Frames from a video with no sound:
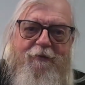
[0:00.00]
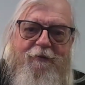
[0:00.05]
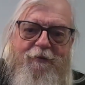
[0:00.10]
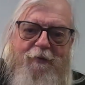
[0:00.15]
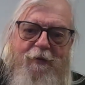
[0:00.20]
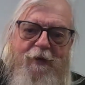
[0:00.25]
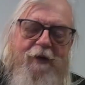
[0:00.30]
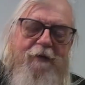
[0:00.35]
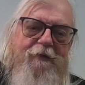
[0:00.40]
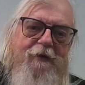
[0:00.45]

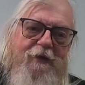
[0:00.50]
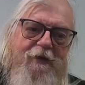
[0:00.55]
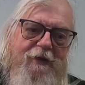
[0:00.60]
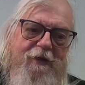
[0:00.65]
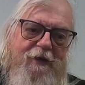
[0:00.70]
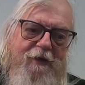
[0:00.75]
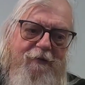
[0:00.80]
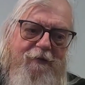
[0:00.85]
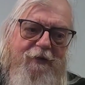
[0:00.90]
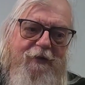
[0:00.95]
For every,
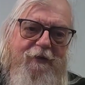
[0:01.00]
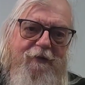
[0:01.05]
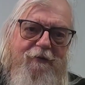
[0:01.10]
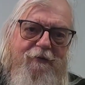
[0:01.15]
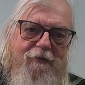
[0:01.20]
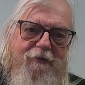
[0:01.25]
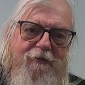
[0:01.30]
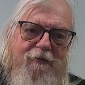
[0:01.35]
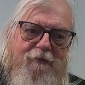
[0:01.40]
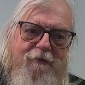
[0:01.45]
every,
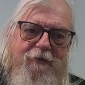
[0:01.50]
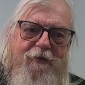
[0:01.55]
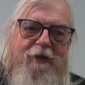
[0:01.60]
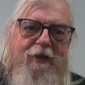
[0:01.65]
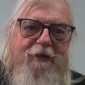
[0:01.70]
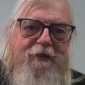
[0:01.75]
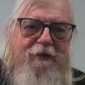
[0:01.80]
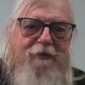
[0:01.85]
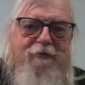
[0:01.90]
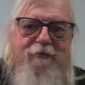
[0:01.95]
we're
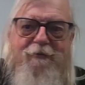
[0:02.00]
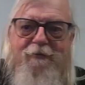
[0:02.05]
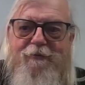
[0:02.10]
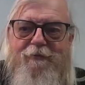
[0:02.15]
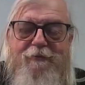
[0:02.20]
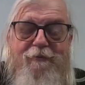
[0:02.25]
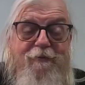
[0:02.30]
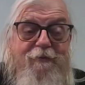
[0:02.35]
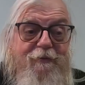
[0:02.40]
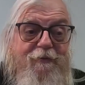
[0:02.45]
like a
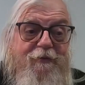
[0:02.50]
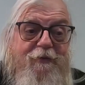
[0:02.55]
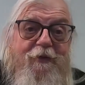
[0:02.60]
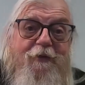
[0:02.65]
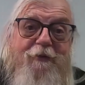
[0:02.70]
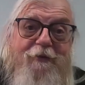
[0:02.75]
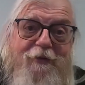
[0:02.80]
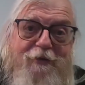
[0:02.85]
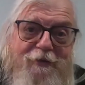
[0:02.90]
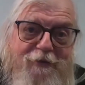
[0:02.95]

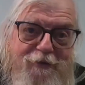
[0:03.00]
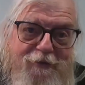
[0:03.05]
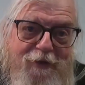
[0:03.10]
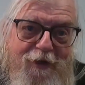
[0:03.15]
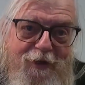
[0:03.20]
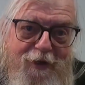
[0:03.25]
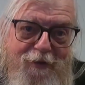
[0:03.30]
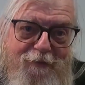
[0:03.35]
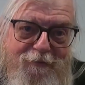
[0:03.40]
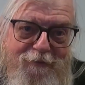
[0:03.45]
union
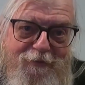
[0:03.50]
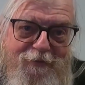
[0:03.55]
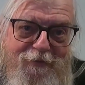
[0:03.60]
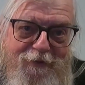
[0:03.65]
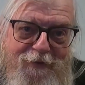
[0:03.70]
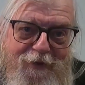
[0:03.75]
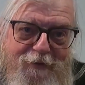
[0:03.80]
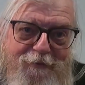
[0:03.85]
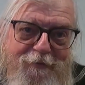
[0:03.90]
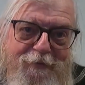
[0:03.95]
shop, you
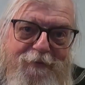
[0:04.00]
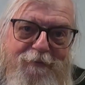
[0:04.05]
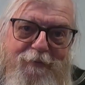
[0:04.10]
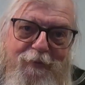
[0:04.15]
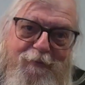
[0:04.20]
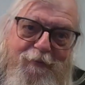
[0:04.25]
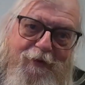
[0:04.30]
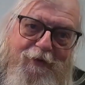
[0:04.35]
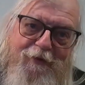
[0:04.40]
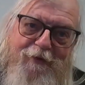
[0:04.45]
know, I worked
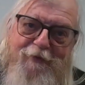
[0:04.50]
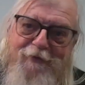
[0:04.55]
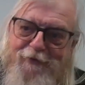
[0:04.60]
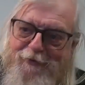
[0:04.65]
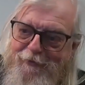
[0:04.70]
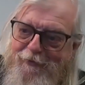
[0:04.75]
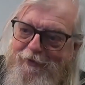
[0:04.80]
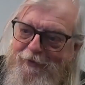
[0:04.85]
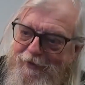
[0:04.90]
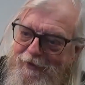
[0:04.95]
for Bell
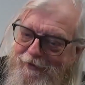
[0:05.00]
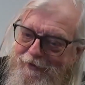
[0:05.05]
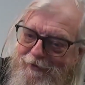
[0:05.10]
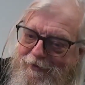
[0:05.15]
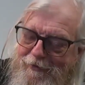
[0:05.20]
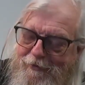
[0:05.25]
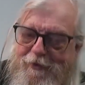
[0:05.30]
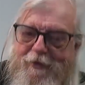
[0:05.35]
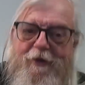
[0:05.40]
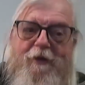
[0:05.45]
you work
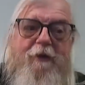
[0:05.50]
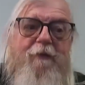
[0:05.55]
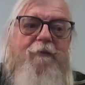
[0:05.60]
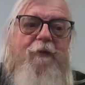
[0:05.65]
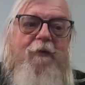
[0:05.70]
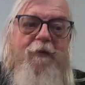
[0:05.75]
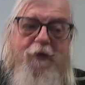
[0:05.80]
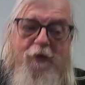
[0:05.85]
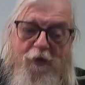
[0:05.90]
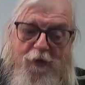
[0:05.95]
engines,
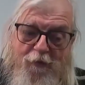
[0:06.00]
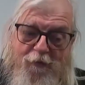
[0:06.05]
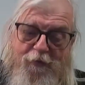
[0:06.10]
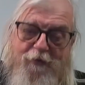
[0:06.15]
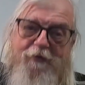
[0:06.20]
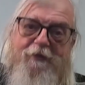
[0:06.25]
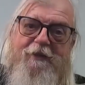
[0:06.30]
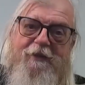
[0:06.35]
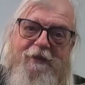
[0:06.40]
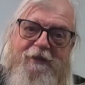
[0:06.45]
and we all
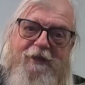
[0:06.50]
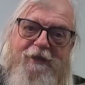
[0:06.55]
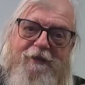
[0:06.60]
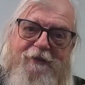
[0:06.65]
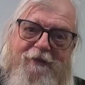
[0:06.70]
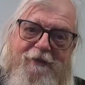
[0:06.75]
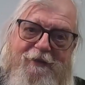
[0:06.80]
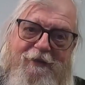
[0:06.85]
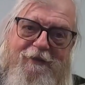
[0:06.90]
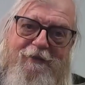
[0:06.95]
work
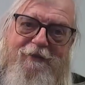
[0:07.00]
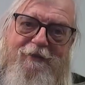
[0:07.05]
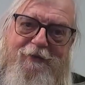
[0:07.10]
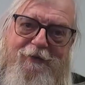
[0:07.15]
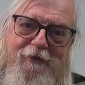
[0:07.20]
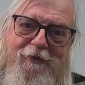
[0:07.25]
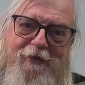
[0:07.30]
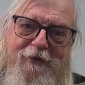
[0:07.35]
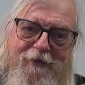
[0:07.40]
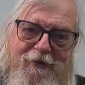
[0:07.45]
together as a
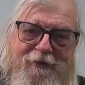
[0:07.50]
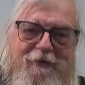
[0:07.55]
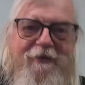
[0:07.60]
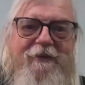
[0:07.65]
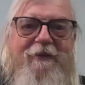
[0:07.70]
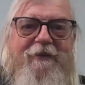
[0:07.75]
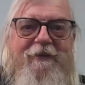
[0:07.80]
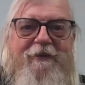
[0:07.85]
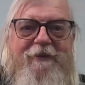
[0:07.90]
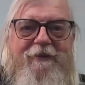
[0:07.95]
unit
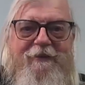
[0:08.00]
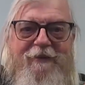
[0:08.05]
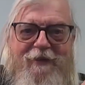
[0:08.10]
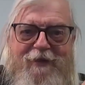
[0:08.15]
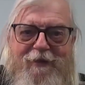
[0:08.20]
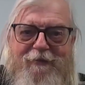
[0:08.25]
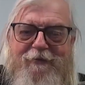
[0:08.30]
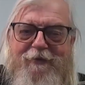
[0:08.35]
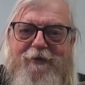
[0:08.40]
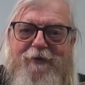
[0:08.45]
to
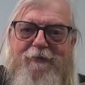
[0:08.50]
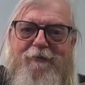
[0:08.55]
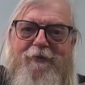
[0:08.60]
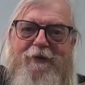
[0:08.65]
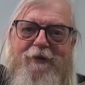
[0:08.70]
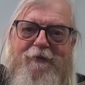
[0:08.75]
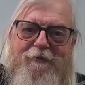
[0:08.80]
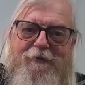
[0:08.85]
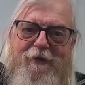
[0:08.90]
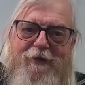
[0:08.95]
keep the
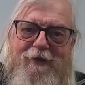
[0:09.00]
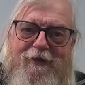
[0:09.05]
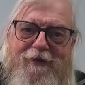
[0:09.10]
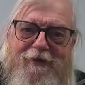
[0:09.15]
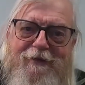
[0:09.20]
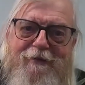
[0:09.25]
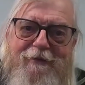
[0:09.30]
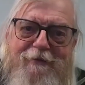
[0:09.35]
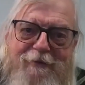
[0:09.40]
airplane flying.